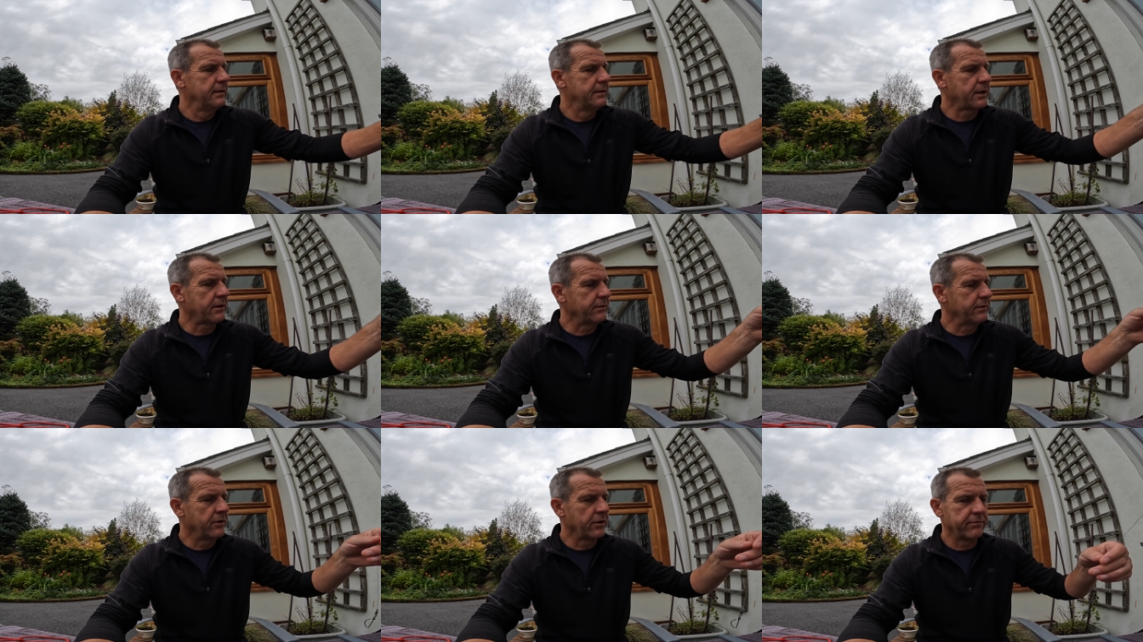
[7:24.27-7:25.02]
so you
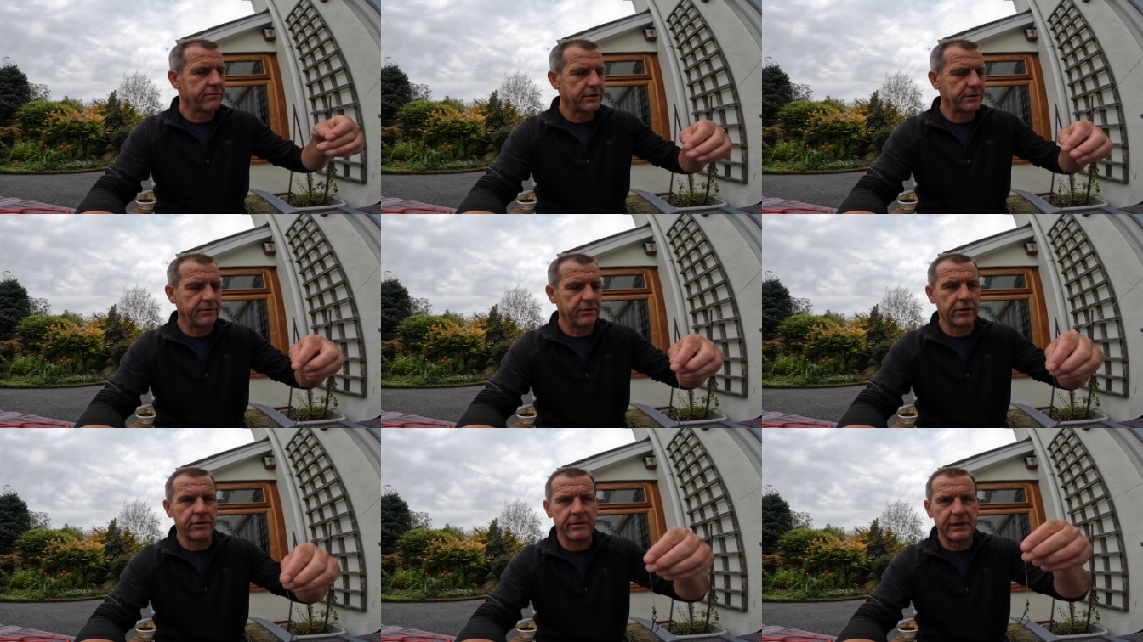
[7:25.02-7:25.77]
got your rod you
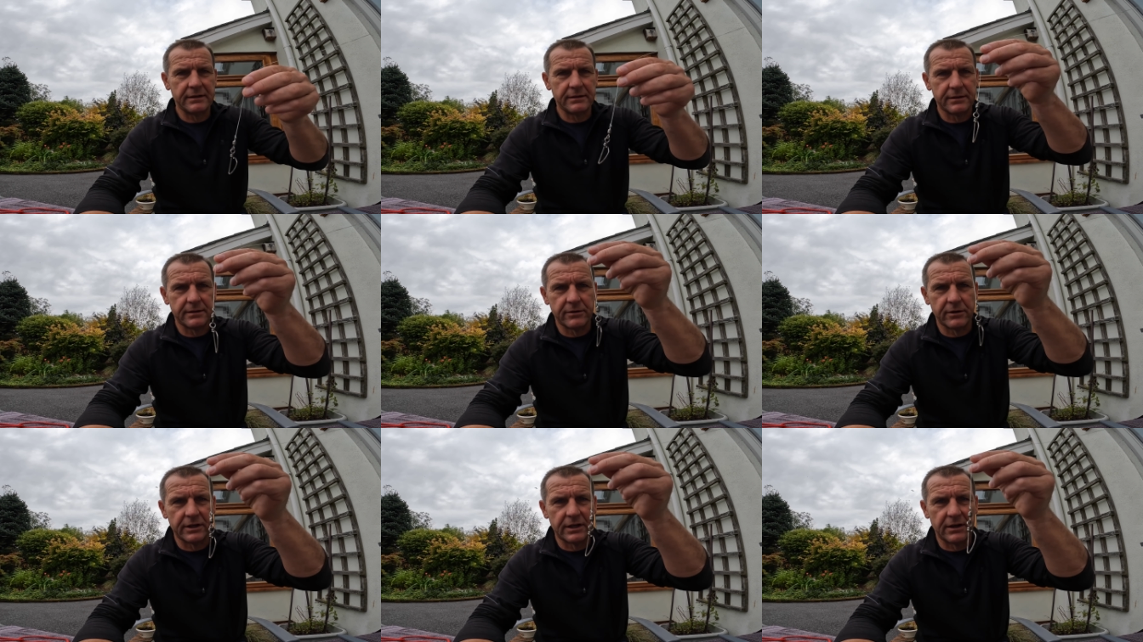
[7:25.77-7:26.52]
got your reel
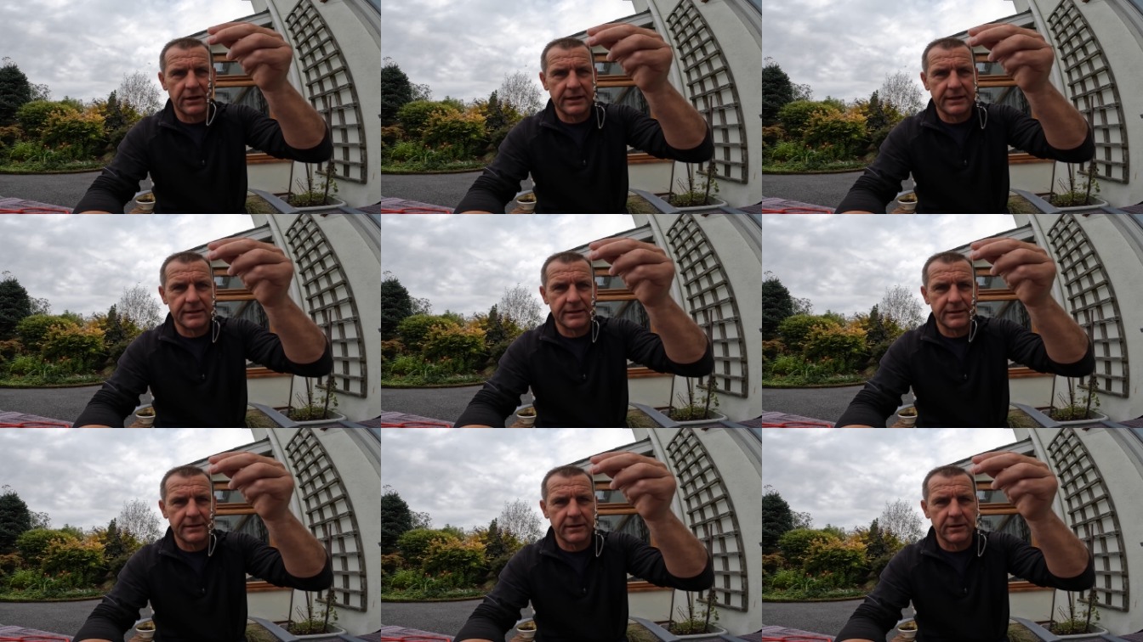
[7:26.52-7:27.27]
you got your line
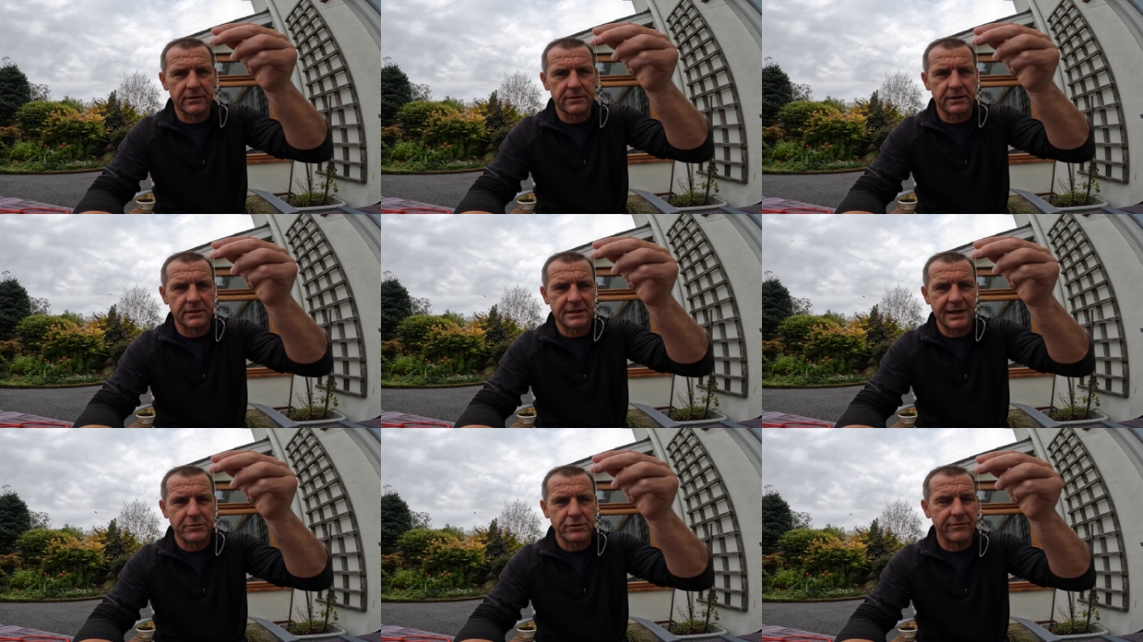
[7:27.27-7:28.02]
you got a
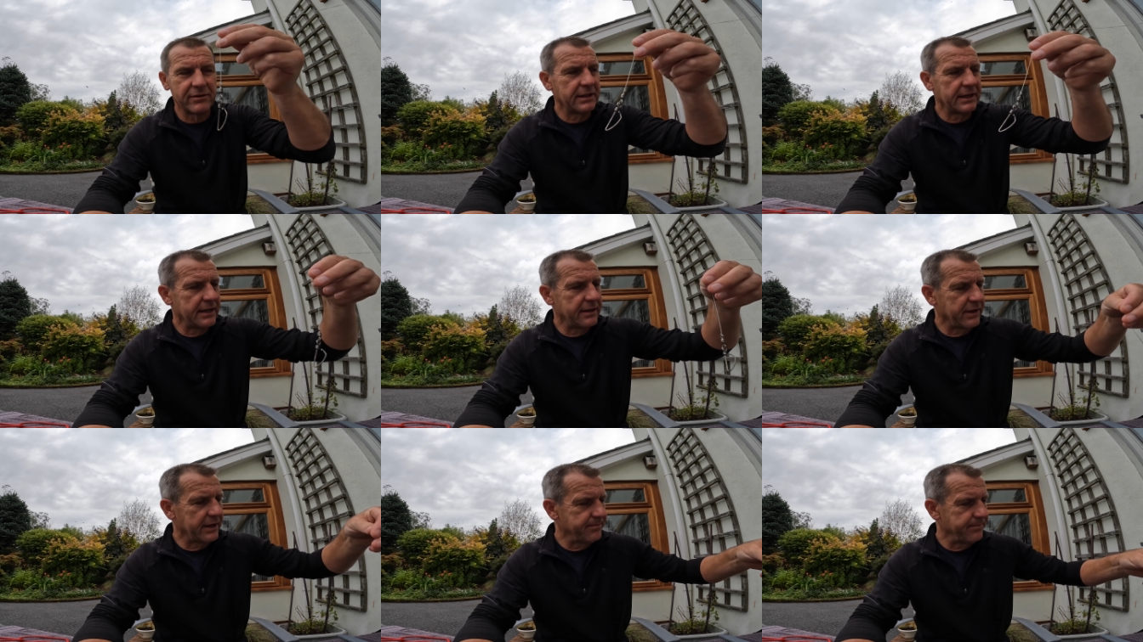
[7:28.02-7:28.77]
snap swivel at the end
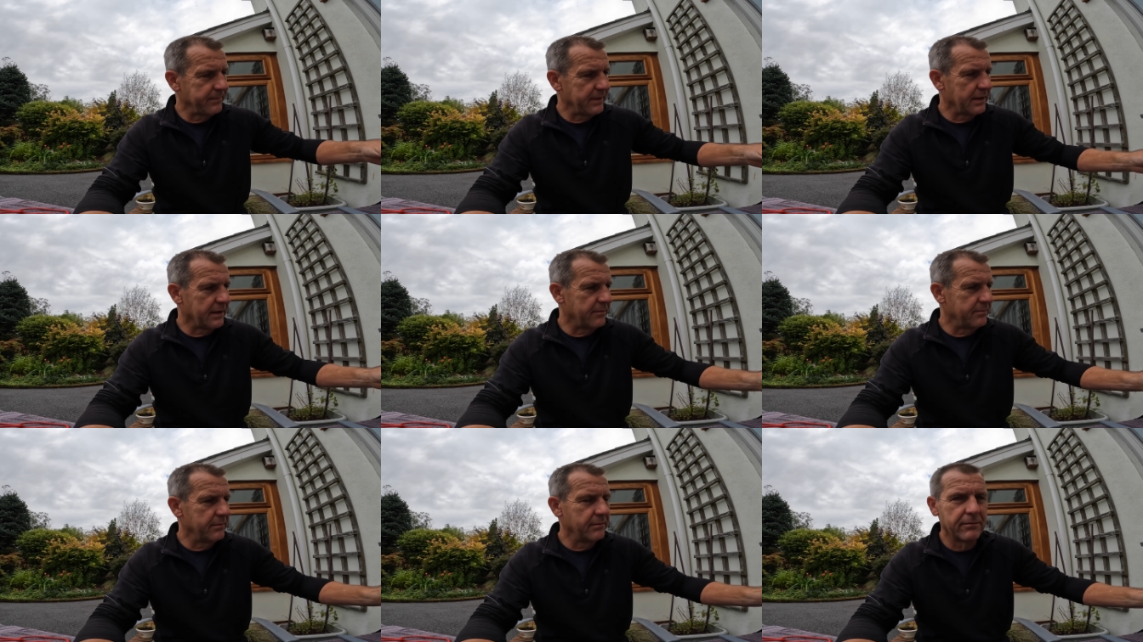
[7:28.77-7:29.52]
of it
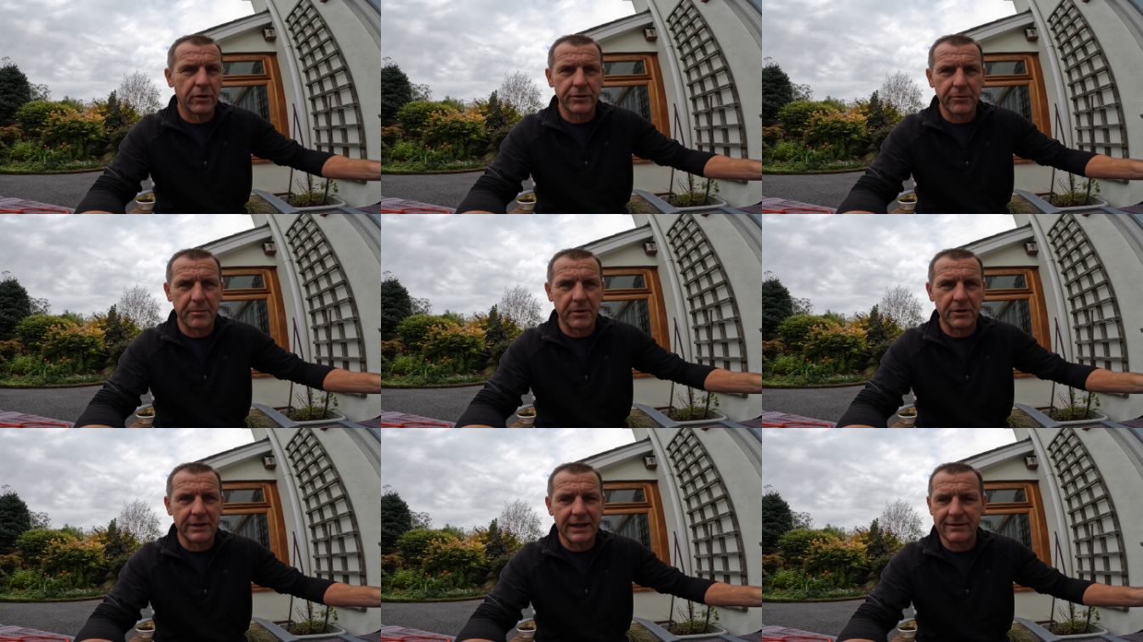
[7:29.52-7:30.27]
um, what do we
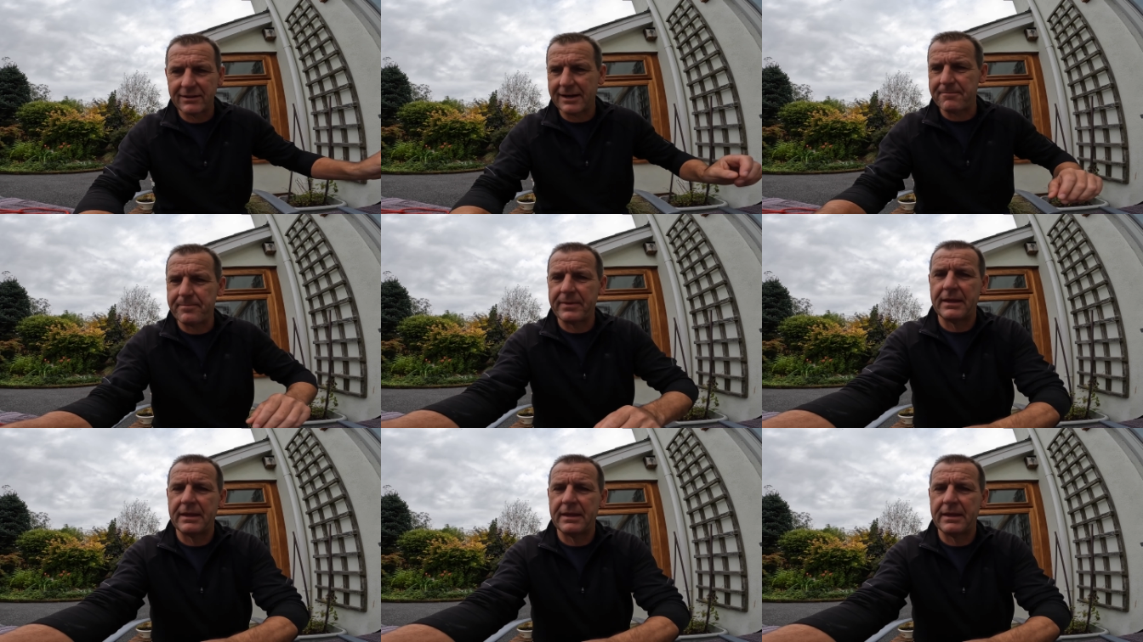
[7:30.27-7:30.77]
put on the end of that?